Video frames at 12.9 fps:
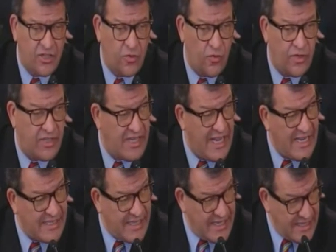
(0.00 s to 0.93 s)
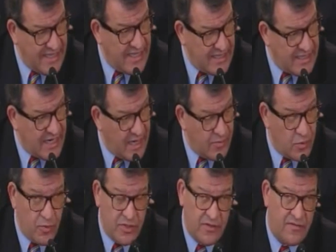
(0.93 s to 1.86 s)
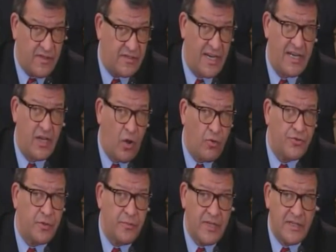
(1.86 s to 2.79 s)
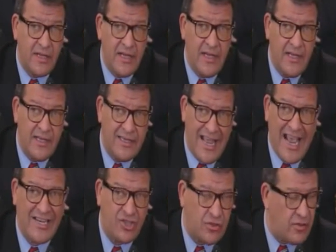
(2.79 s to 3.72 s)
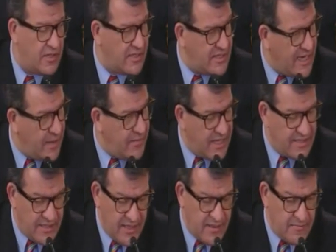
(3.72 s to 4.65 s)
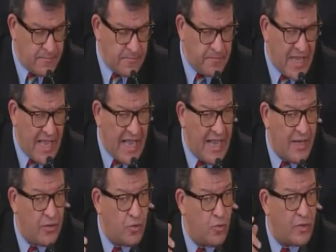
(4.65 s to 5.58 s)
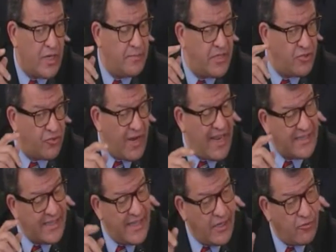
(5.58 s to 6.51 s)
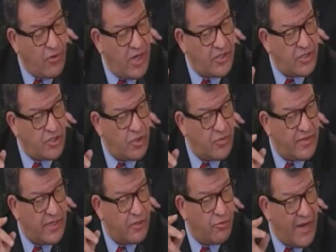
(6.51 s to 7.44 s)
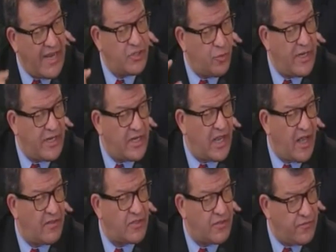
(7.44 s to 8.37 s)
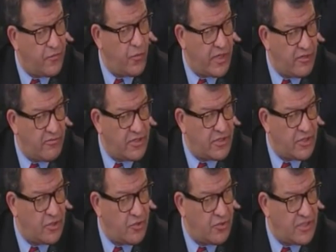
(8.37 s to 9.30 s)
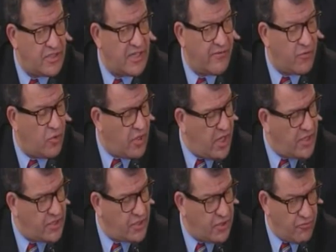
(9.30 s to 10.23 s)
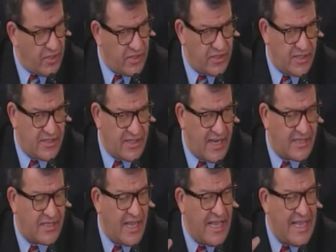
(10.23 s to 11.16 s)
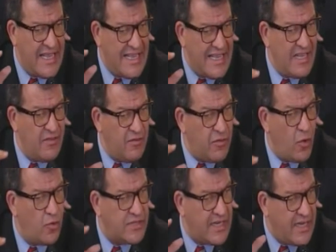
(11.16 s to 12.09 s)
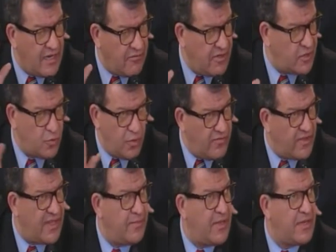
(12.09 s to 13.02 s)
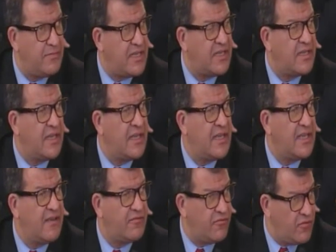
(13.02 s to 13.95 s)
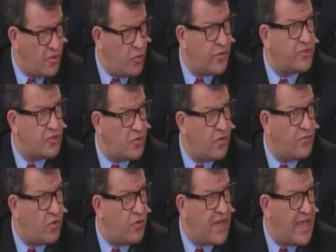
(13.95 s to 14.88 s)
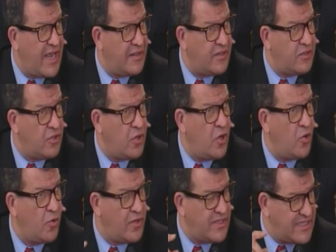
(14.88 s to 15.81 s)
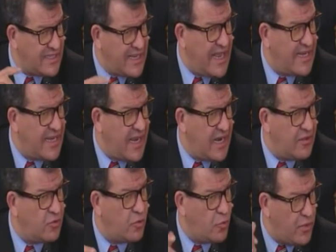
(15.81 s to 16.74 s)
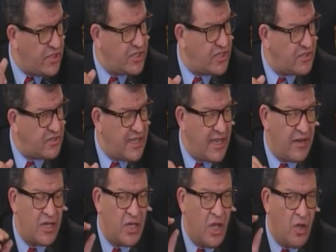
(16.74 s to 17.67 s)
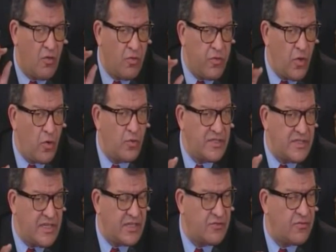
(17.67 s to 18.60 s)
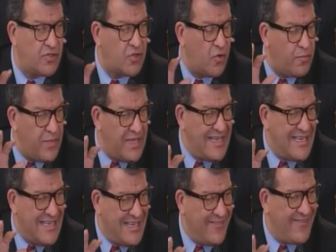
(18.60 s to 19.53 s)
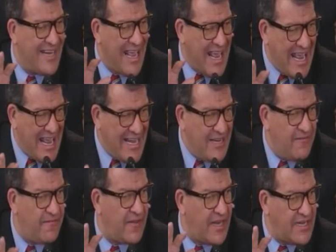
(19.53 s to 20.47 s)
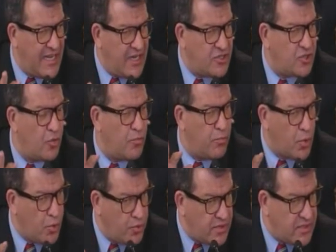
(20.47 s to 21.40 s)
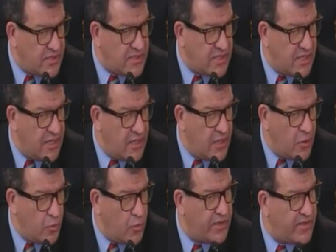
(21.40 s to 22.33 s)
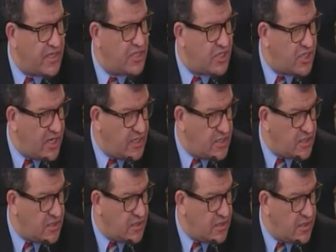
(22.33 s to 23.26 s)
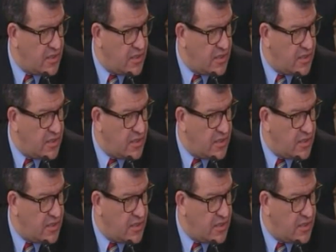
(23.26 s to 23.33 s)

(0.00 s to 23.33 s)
scores in SAT exams, which if there's any ultimate national exam, that's it, and who can be tracked later on to show that they're graduating college in four-year institutions and have gone on to career success. In those areas, wherever they may be, if they're in the North Shore of Long Island or in Staten Island or in Westchester County, those districts are being given added financial burdens with these changes.